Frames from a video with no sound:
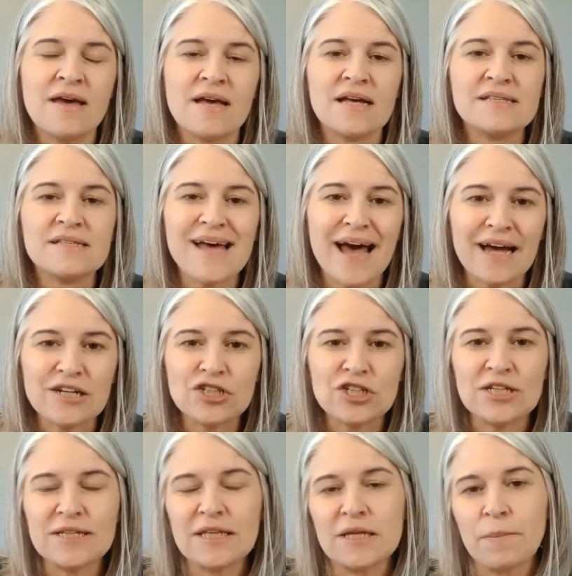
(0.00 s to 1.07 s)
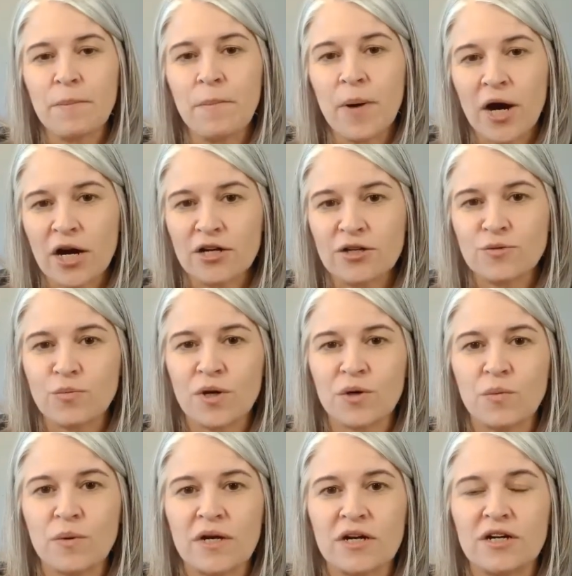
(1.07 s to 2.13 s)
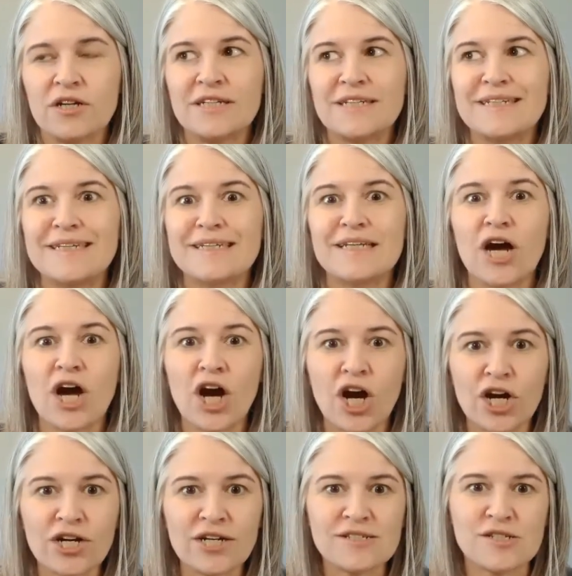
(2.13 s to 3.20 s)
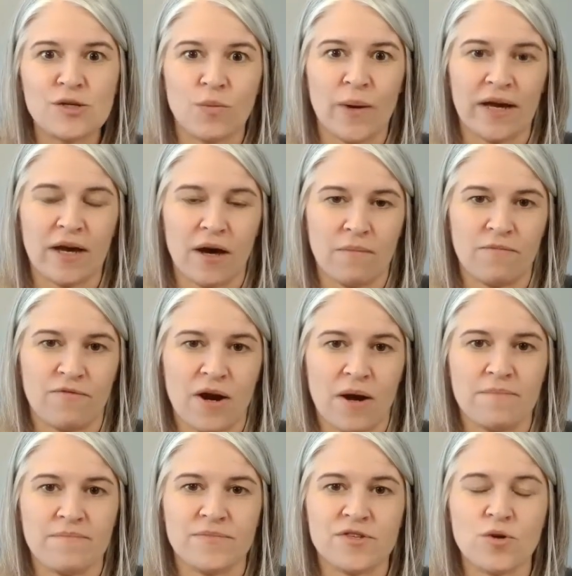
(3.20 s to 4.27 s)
It's actually the part where we're the hardest to wake up from.